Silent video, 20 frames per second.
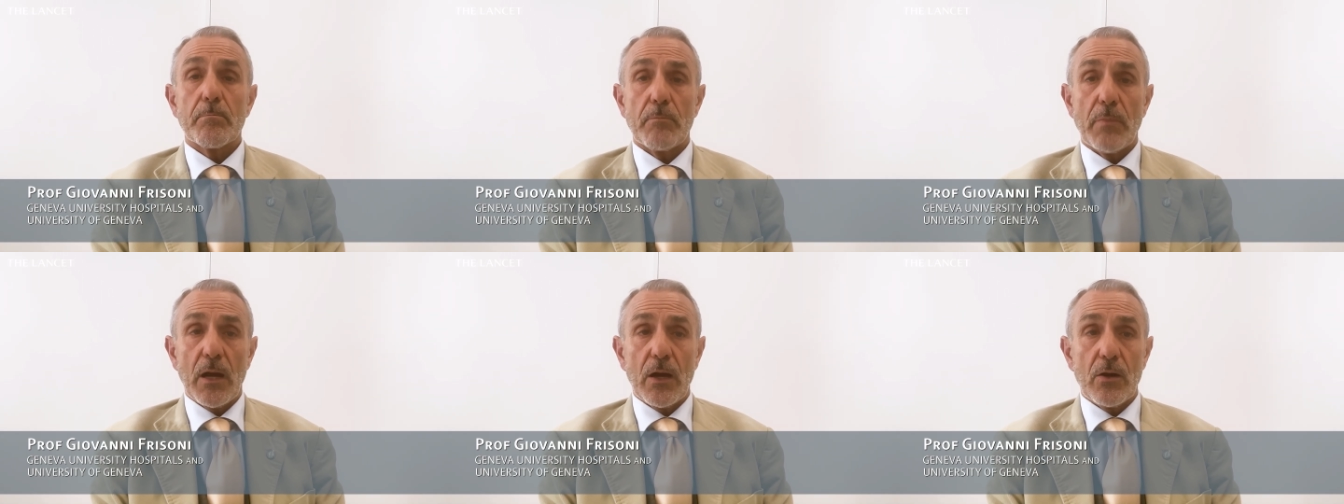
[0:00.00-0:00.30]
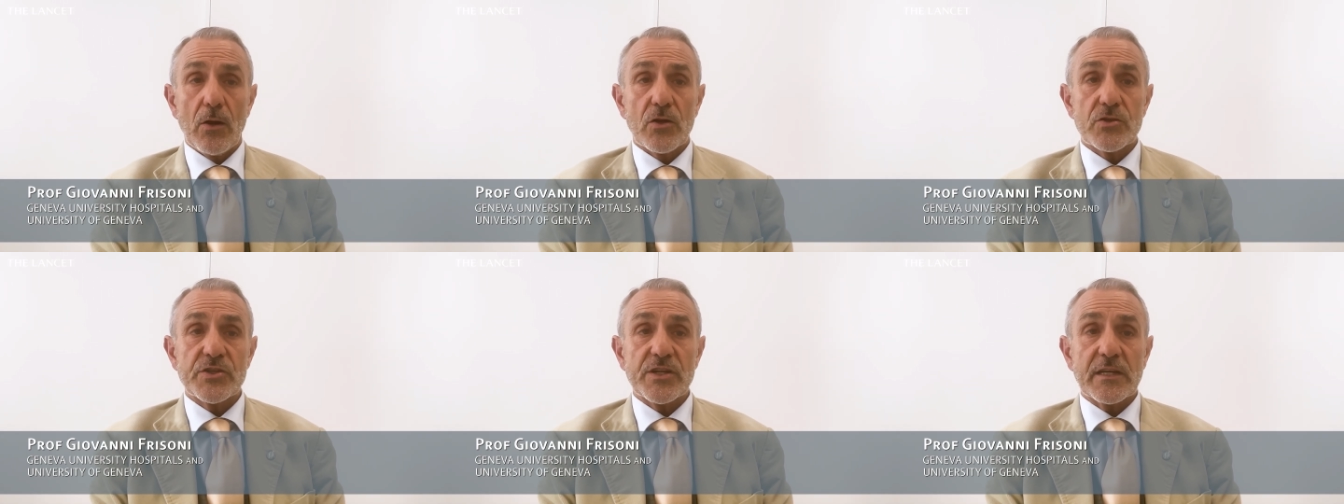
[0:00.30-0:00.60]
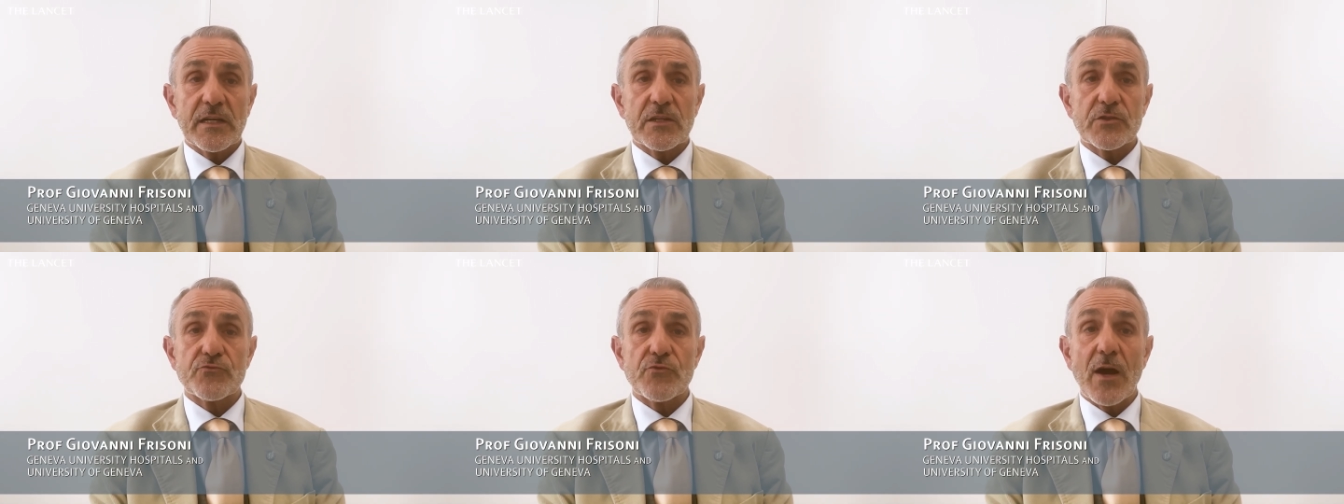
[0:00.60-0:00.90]

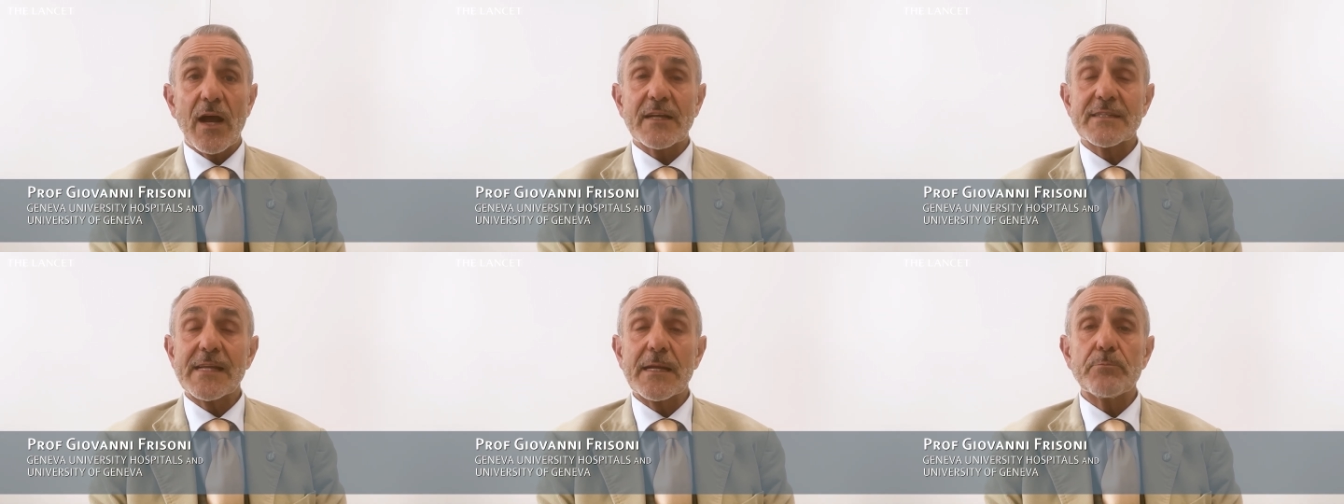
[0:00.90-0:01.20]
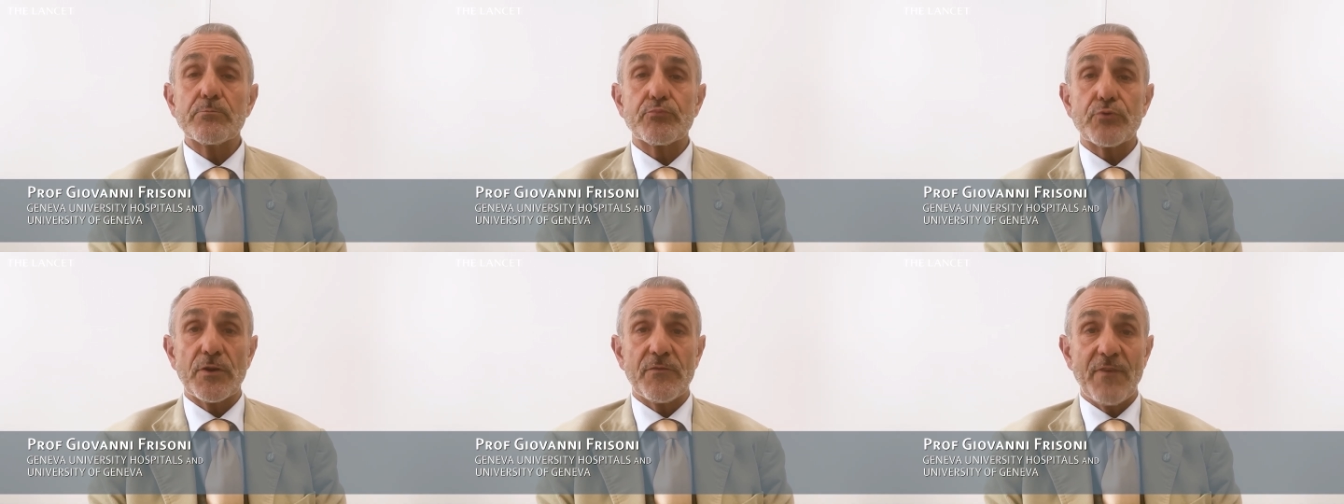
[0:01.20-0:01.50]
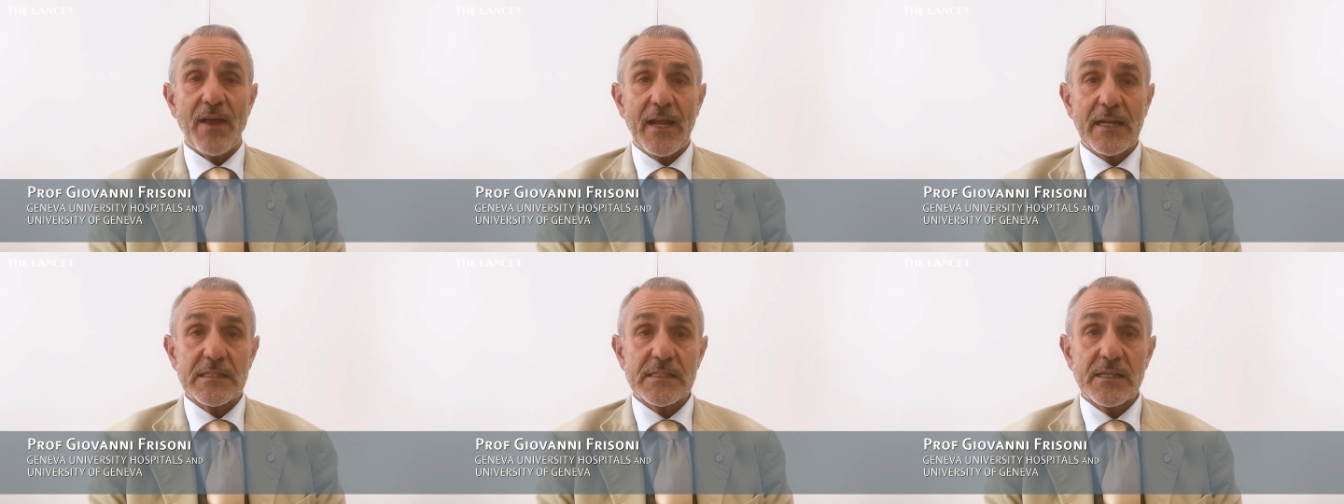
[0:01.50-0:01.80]
biological drugs, and
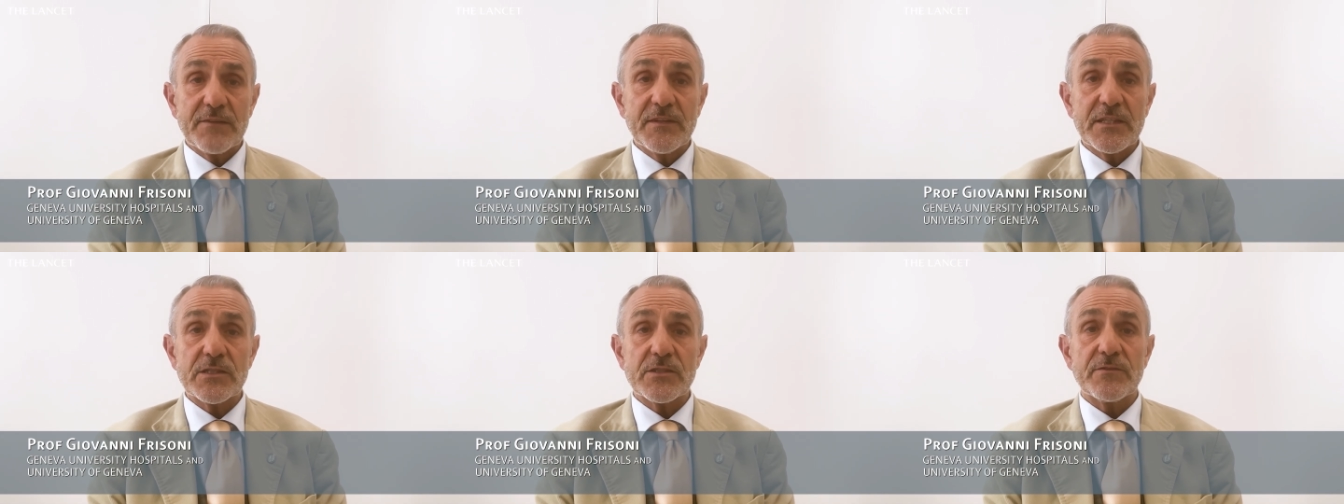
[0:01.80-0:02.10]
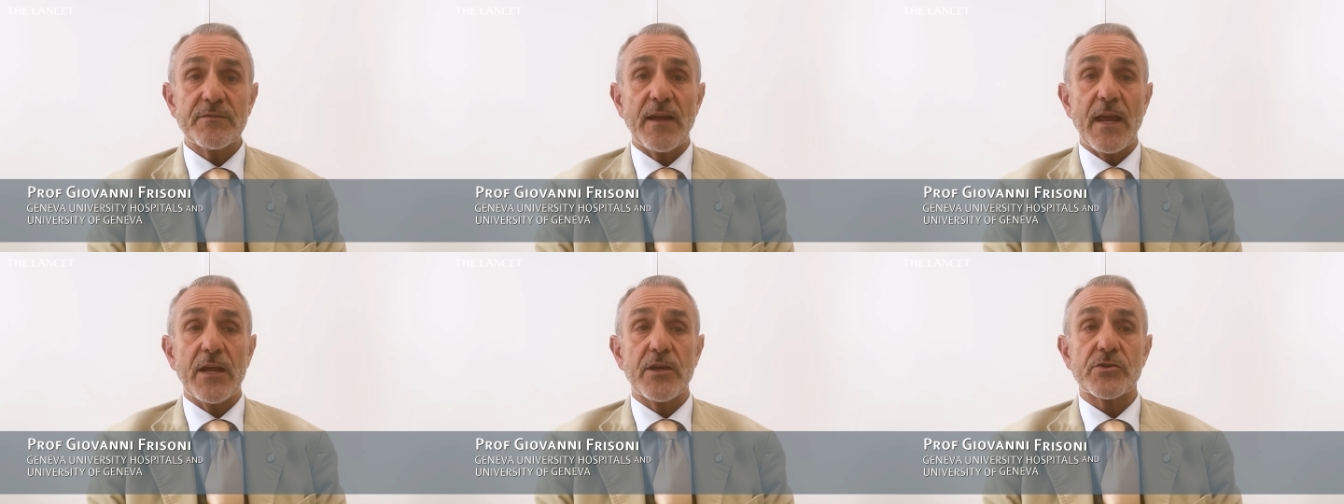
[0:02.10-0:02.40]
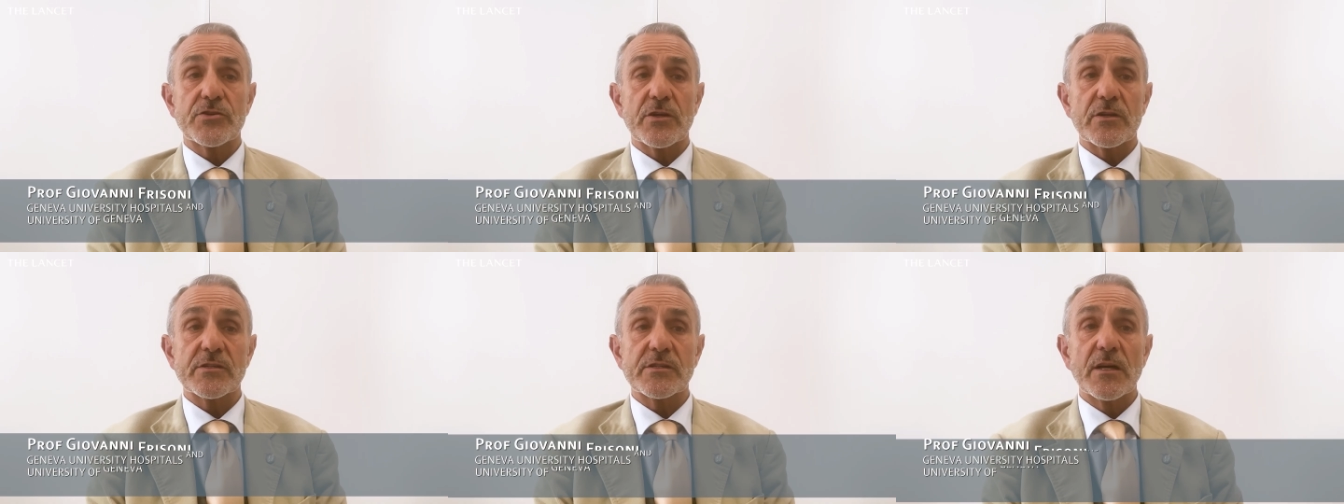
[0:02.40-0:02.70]
preventive
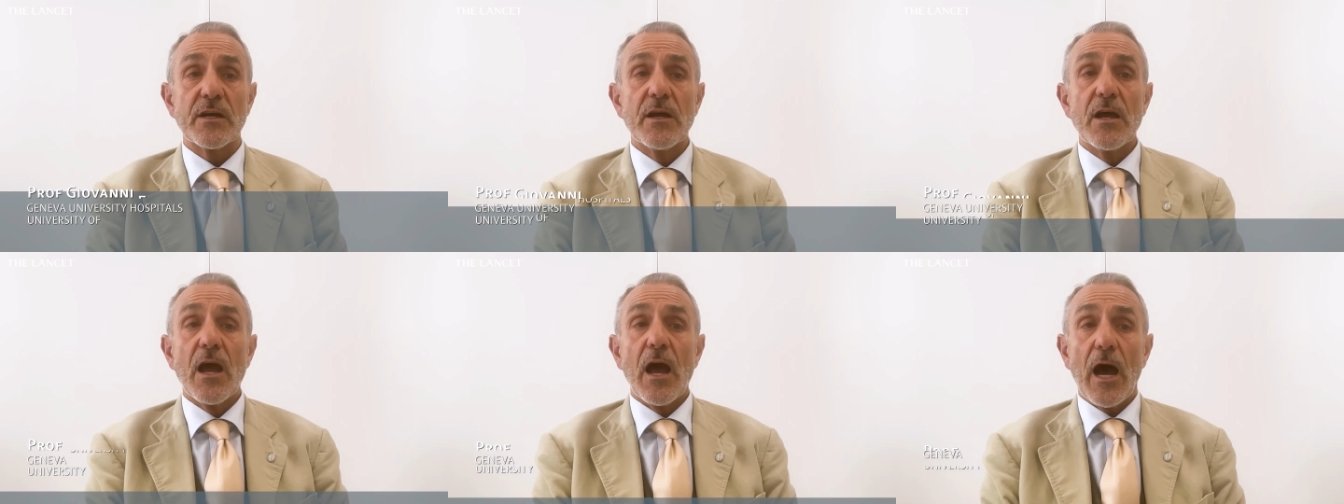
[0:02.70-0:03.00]
interventions